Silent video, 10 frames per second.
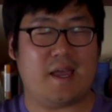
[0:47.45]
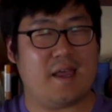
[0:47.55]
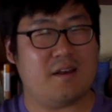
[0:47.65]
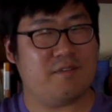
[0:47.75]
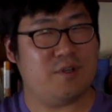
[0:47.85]

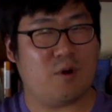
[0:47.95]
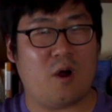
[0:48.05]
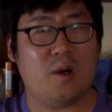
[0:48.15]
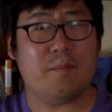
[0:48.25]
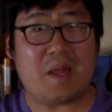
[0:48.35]
and if you
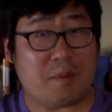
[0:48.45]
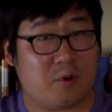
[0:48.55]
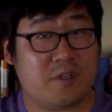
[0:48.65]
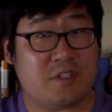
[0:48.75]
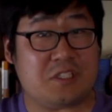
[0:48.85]
aren't
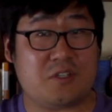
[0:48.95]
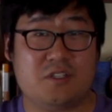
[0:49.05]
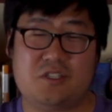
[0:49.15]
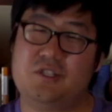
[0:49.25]
mainboarding these cards,